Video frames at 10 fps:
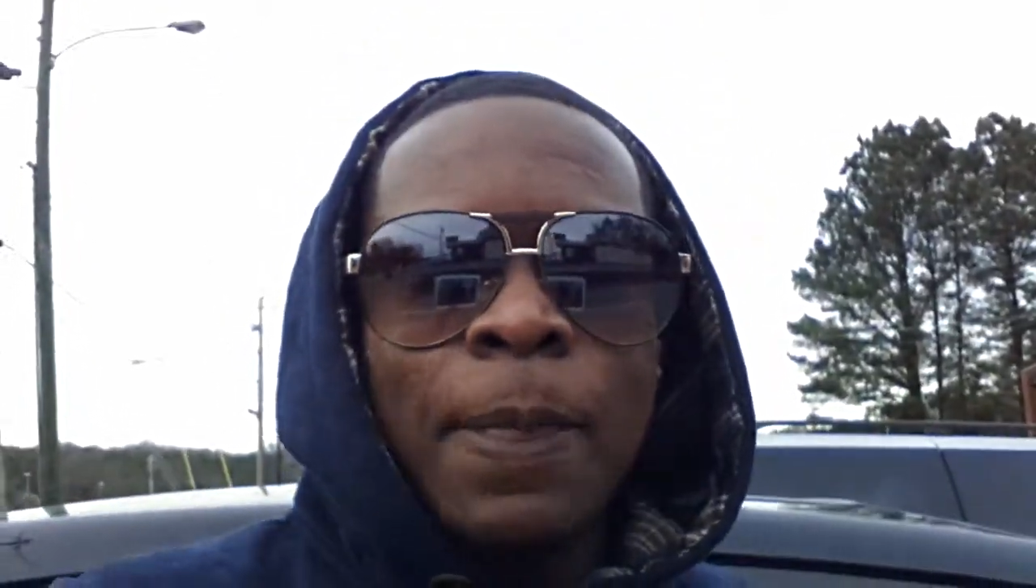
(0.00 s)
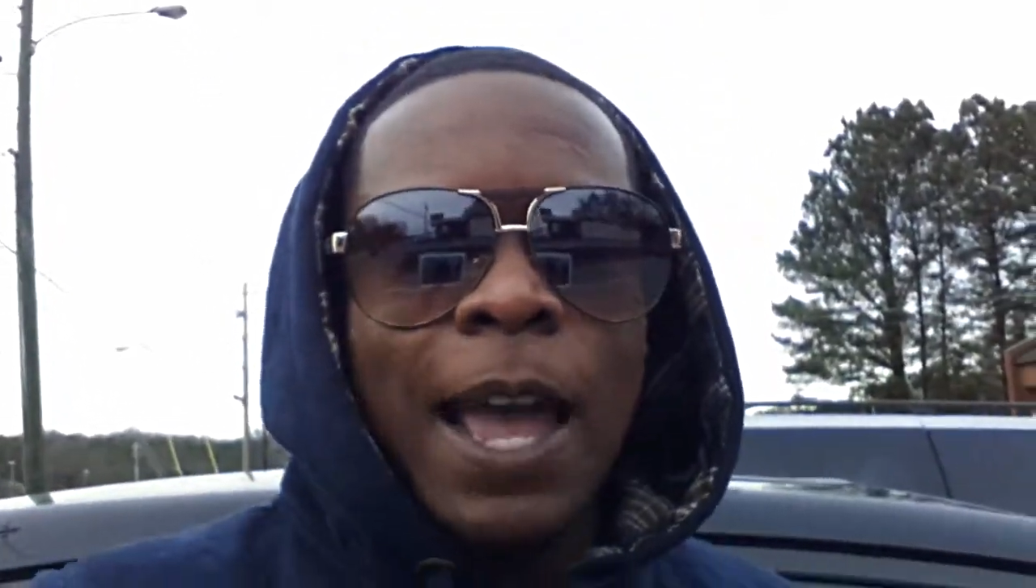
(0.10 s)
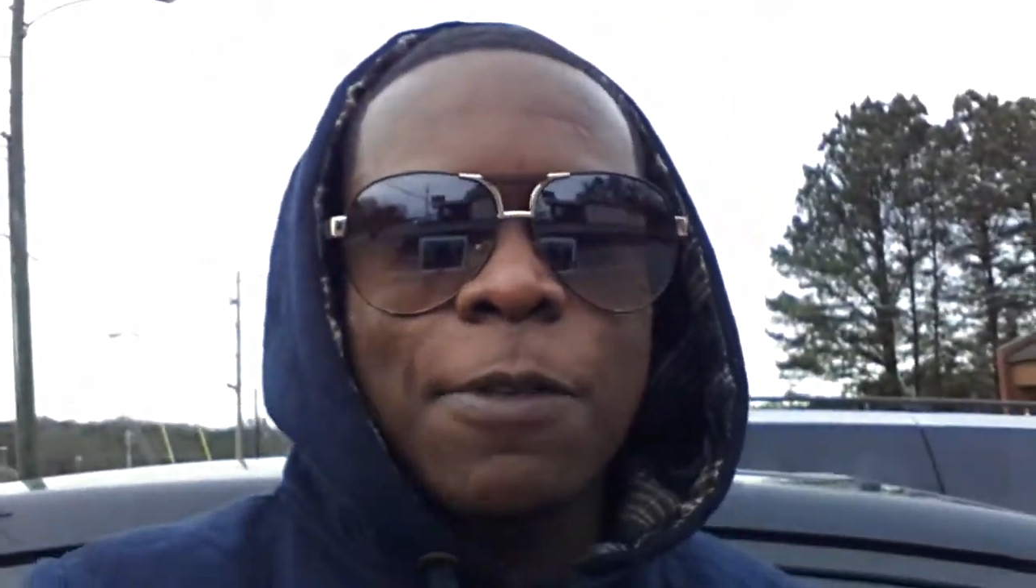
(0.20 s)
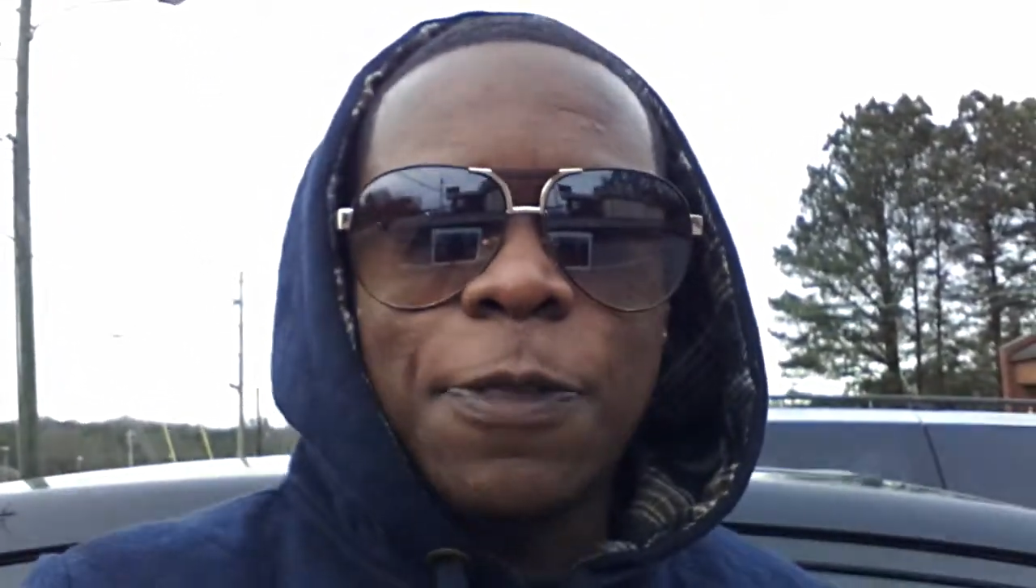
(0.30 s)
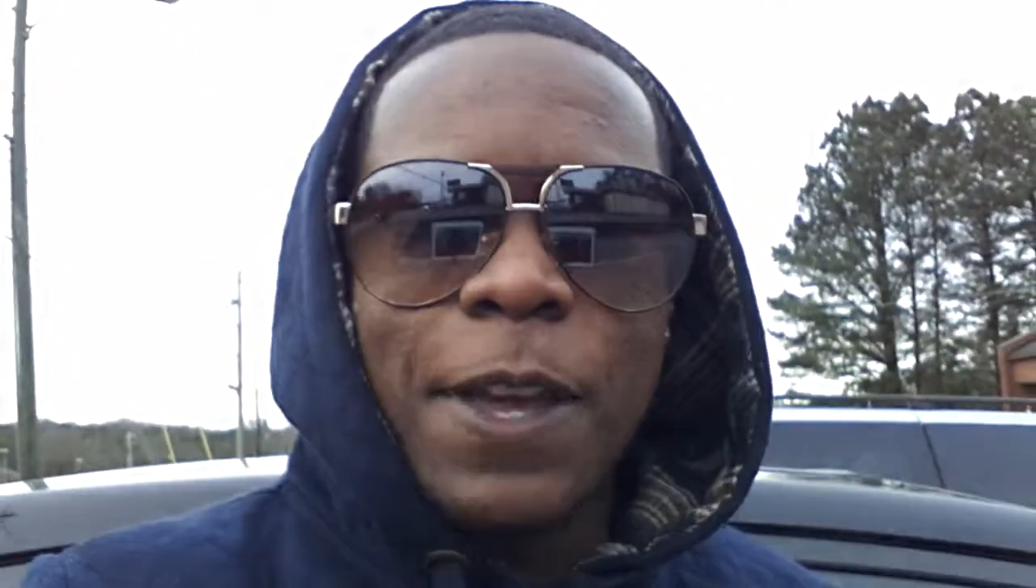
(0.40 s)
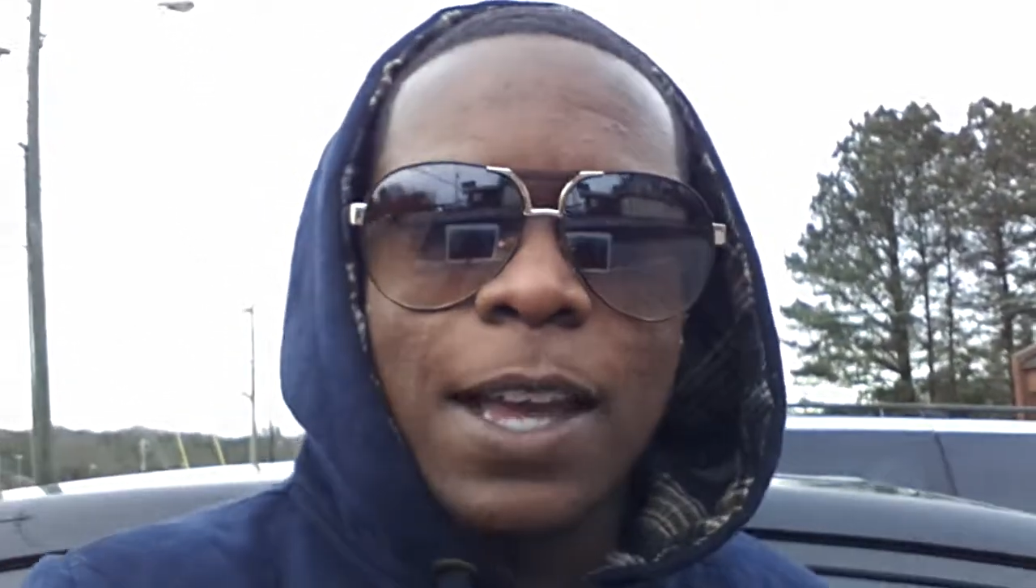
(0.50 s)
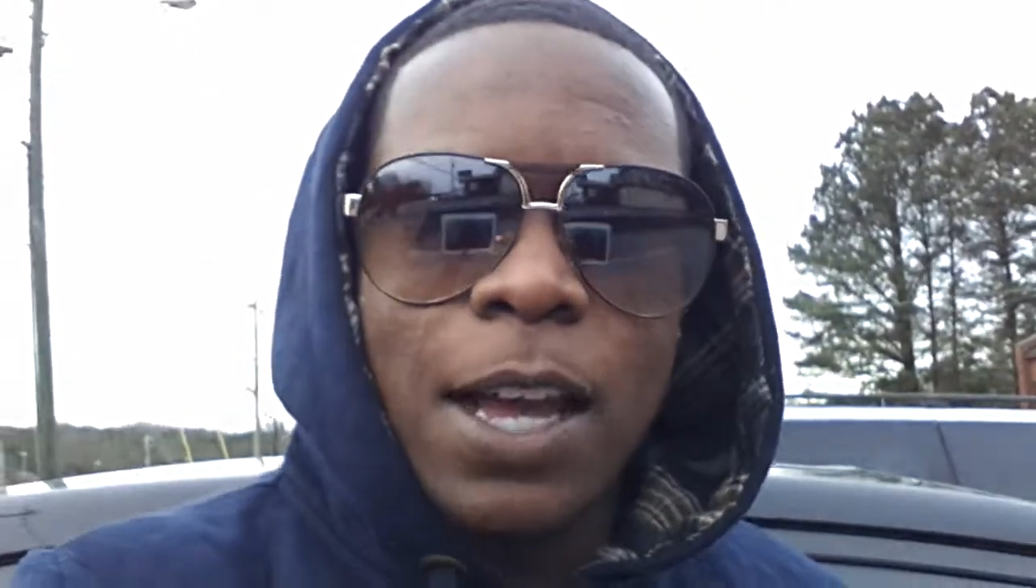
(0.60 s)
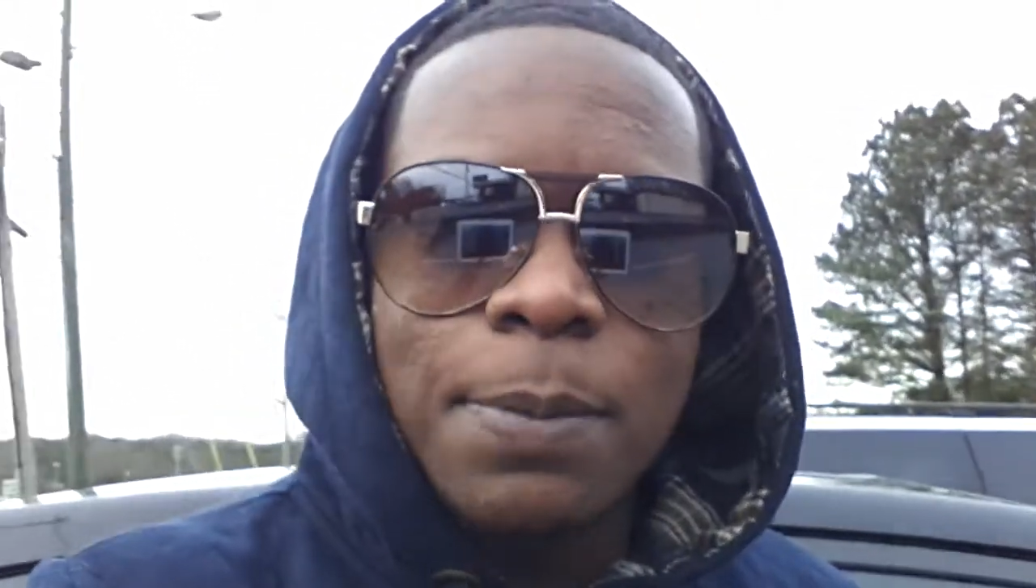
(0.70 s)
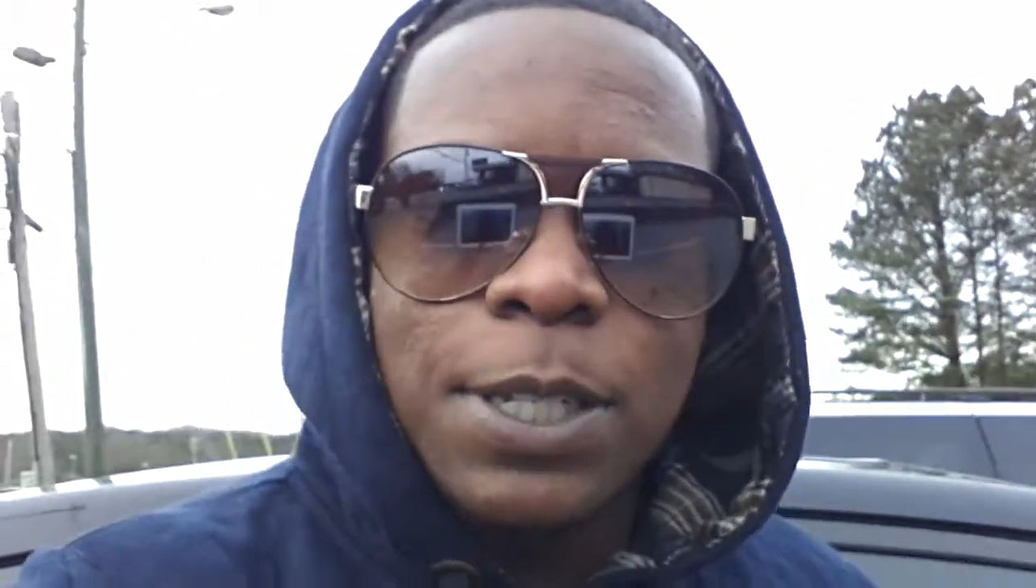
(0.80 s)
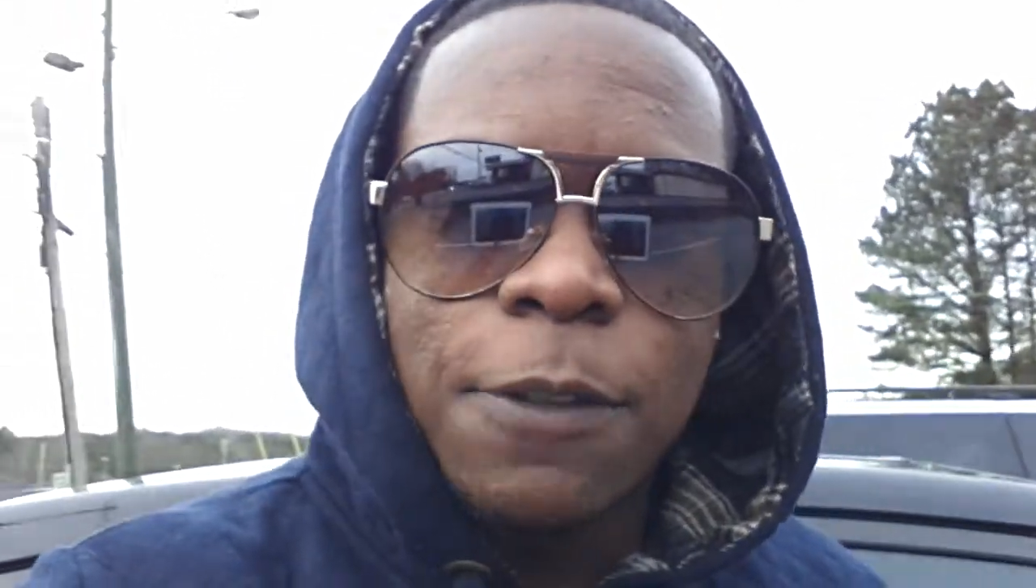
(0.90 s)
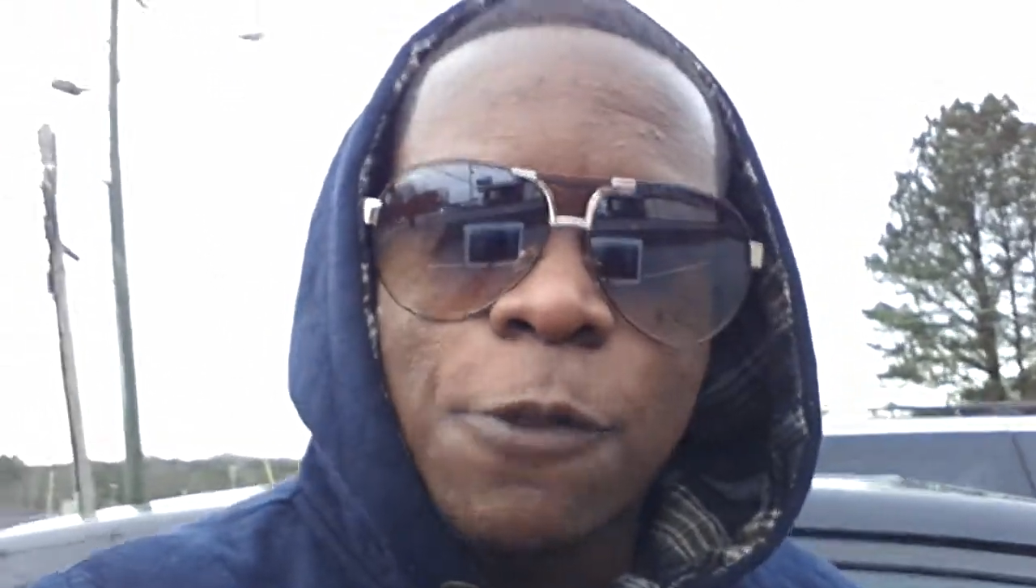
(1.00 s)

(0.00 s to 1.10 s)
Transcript: everything comes to